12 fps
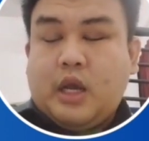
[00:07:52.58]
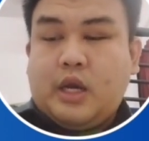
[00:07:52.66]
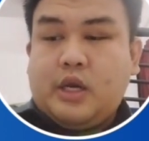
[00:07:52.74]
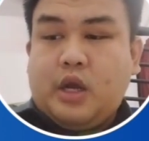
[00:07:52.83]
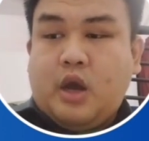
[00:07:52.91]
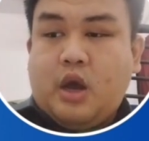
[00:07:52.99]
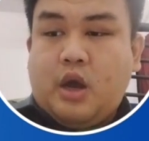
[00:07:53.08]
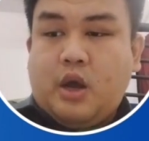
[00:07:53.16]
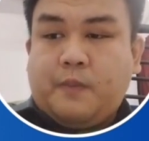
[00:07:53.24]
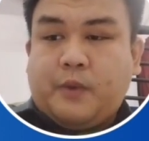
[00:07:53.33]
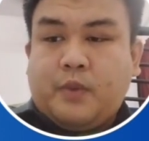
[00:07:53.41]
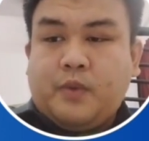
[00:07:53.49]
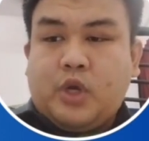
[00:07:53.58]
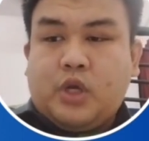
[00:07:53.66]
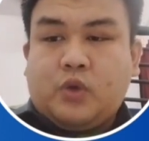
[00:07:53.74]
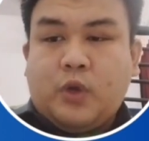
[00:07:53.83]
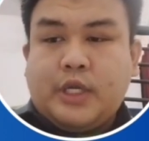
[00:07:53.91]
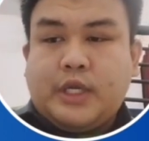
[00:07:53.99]
And from the
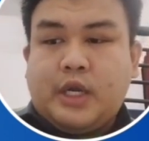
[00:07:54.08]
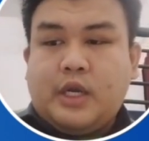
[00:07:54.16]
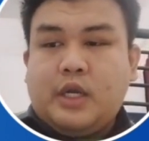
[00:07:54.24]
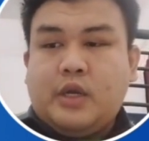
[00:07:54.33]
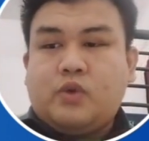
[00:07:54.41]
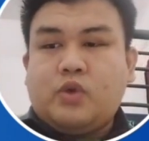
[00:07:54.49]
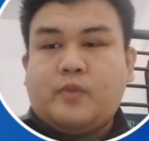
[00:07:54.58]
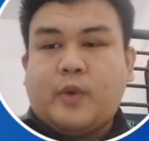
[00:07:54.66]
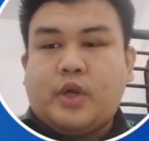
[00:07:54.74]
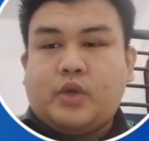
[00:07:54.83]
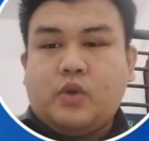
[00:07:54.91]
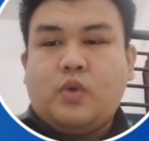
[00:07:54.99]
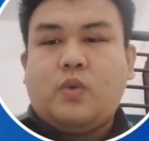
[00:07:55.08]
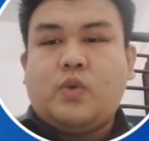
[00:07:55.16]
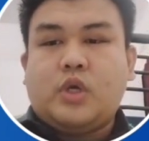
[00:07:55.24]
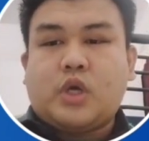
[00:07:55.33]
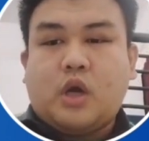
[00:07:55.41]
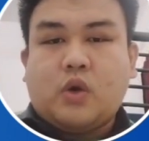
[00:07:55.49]
equation 2.2,
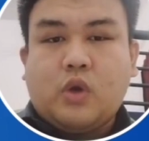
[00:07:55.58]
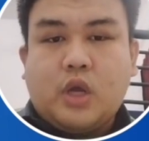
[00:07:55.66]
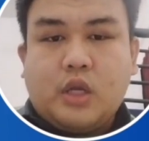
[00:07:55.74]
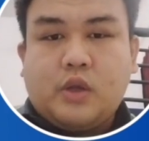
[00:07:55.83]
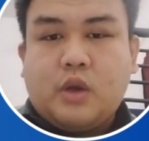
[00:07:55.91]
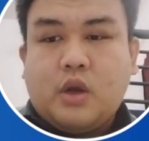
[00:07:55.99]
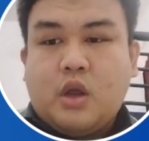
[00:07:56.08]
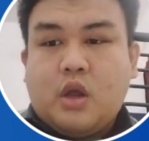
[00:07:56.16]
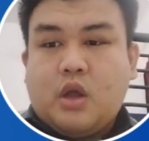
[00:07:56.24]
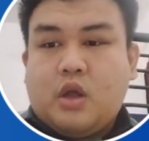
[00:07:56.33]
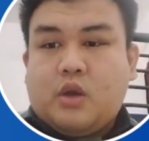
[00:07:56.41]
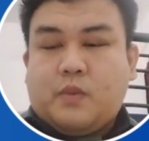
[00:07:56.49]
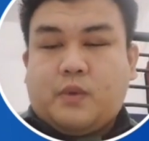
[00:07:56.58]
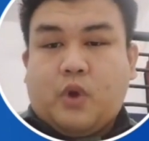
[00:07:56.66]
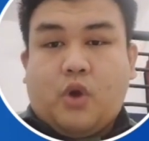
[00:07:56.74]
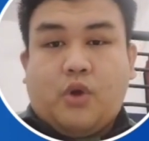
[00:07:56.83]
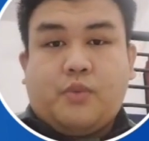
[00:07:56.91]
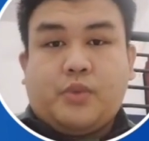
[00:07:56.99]
we calculate
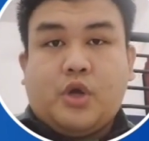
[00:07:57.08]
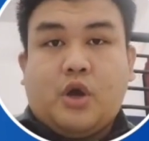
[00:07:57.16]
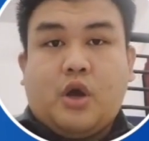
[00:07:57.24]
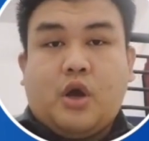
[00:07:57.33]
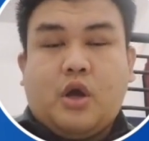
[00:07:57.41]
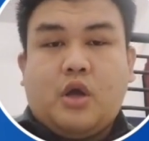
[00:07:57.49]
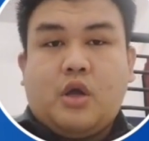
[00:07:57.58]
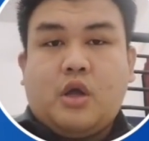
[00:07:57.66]
from the